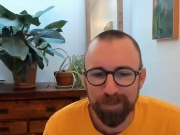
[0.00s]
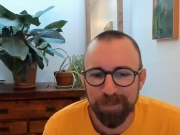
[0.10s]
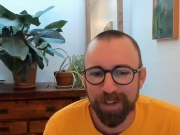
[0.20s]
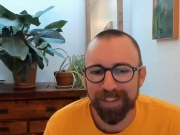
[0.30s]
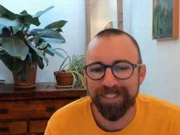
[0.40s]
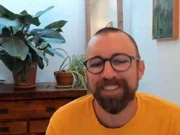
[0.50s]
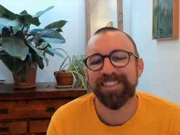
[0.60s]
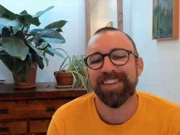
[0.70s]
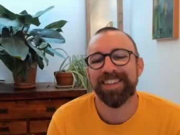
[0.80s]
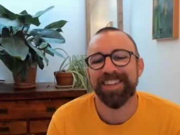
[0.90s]
friends I
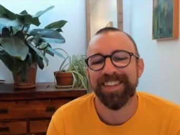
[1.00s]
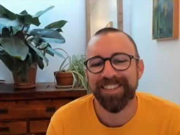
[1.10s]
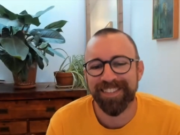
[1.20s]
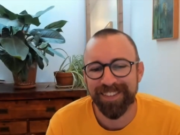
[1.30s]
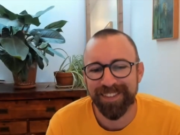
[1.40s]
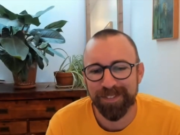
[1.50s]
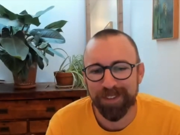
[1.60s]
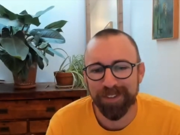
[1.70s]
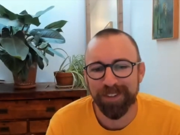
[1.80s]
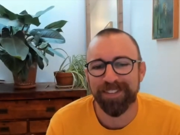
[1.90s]
see in the list here.
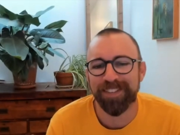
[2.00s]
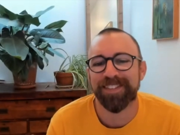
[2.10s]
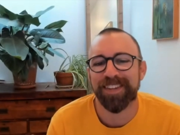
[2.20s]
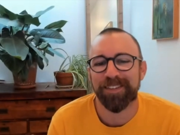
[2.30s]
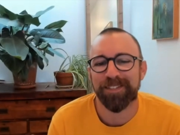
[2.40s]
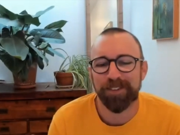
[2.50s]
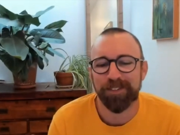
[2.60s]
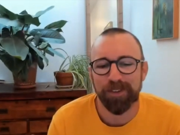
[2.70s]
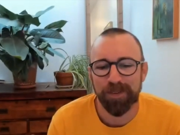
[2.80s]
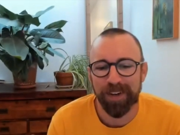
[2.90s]
Demetrios I've known
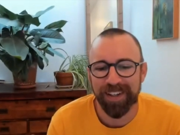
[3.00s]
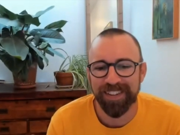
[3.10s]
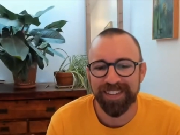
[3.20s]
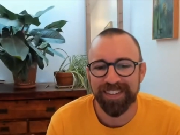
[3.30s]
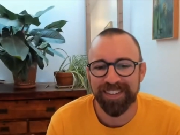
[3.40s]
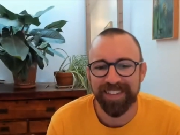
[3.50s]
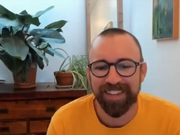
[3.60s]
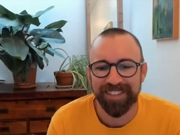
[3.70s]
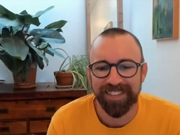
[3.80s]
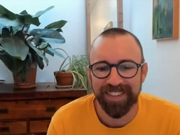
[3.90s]
for a while, and it's nice
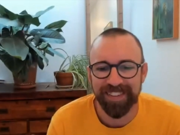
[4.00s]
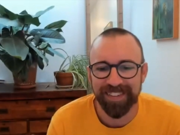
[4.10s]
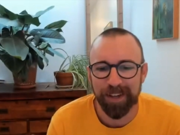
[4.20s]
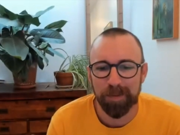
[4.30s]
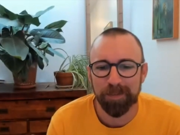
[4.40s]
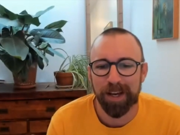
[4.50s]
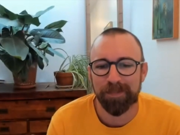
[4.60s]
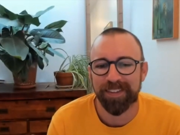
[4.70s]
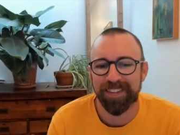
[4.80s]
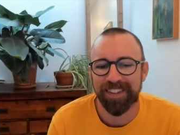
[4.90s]
to see Tom
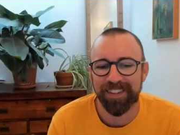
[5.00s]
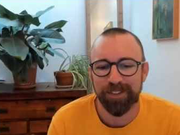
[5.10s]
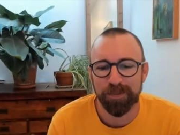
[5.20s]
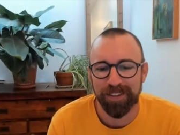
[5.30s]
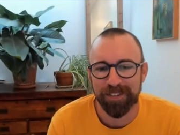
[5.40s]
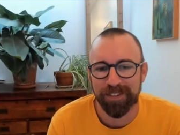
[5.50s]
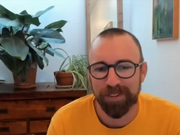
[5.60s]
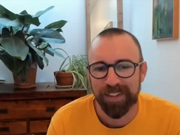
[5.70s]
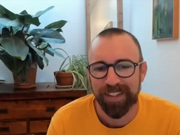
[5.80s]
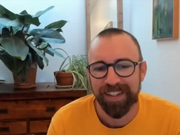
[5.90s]
Taman here as well.
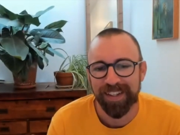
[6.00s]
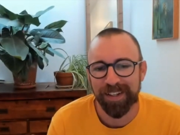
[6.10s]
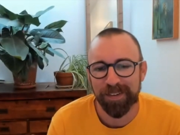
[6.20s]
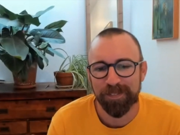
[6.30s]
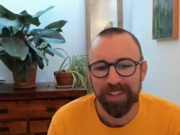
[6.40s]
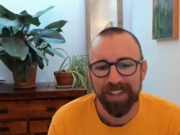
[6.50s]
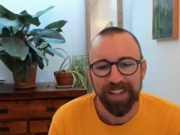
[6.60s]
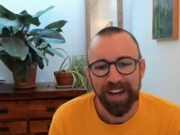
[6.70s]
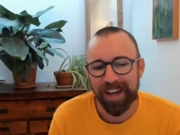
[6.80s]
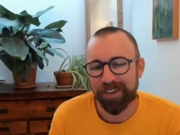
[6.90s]
So
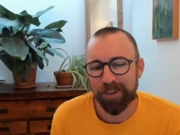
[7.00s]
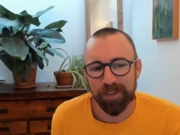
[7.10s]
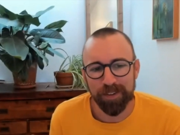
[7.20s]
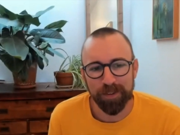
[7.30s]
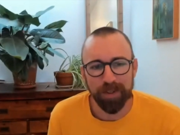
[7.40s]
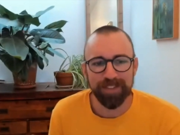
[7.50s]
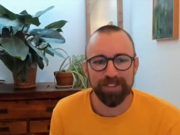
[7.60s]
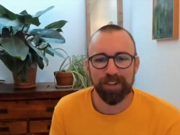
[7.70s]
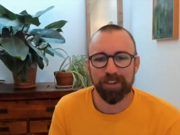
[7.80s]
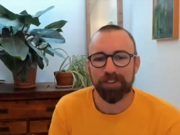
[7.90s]
I don't know, the
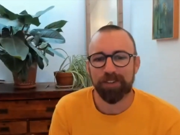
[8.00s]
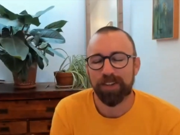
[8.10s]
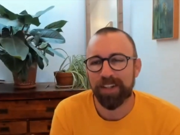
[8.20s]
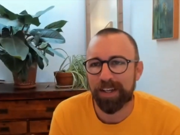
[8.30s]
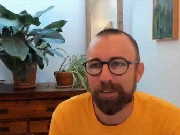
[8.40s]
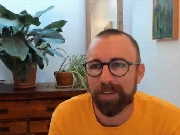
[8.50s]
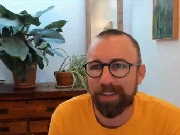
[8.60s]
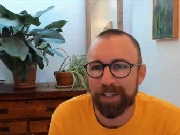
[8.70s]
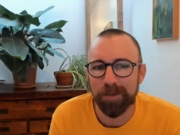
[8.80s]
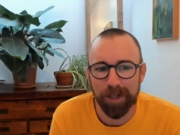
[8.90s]
questions are also good. I
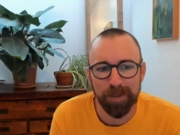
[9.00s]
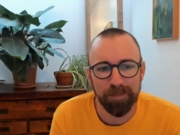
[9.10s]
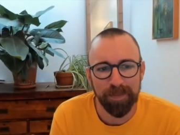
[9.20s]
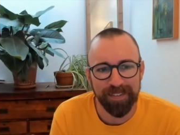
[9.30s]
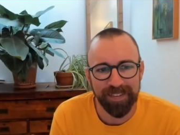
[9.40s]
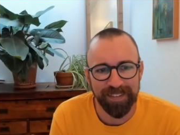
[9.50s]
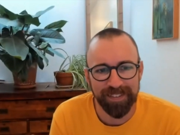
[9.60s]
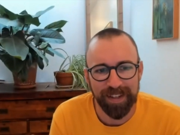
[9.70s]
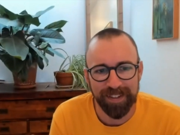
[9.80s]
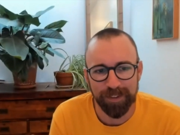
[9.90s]
think it might make sense
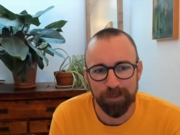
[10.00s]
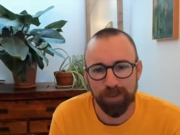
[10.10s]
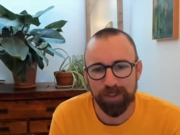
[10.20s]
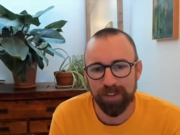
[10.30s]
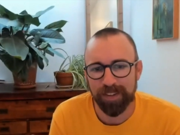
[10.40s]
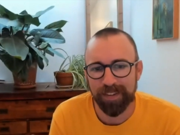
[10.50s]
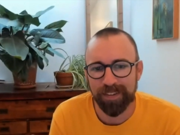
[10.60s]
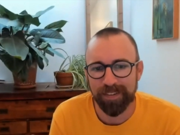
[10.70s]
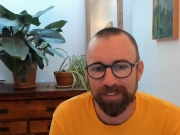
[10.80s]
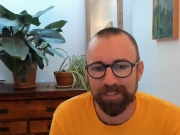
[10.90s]
to actually, if we took
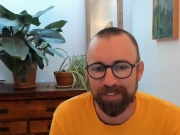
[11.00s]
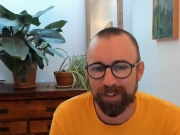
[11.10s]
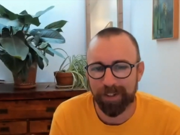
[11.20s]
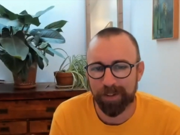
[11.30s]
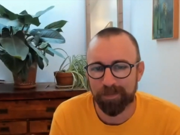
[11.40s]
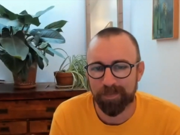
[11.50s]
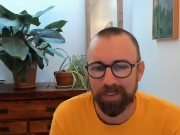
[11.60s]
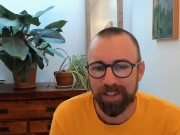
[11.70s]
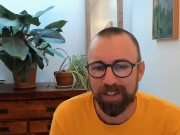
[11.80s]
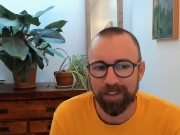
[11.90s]
these and
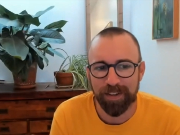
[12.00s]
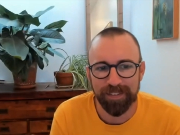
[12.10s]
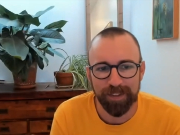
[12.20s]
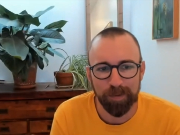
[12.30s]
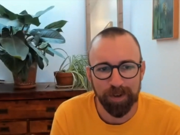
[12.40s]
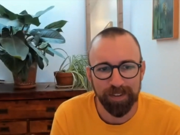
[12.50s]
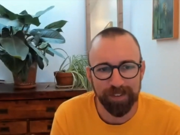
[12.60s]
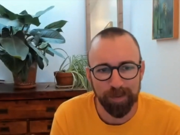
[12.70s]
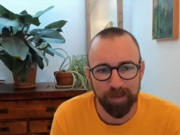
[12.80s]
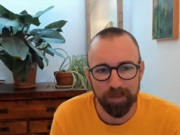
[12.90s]
tried to summarize
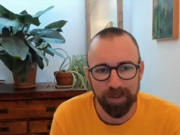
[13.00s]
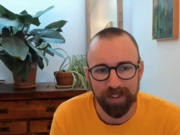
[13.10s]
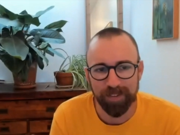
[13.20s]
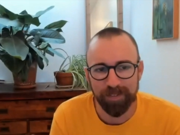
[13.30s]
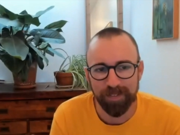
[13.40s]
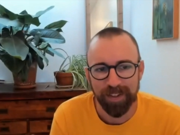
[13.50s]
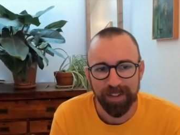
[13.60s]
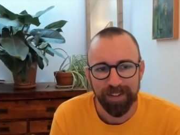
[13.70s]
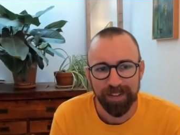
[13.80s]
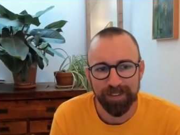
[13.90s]
them, and we can
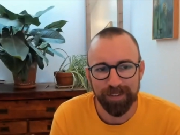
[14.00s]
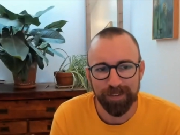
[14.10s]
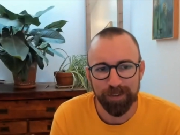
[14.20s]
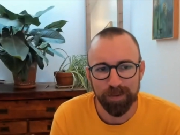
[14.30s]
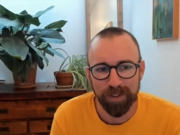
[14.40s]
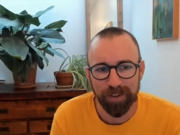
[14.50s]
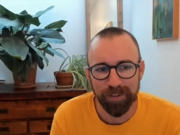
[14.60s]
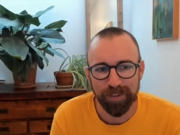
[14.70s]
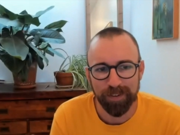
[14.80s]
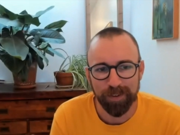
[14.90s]
to do a little,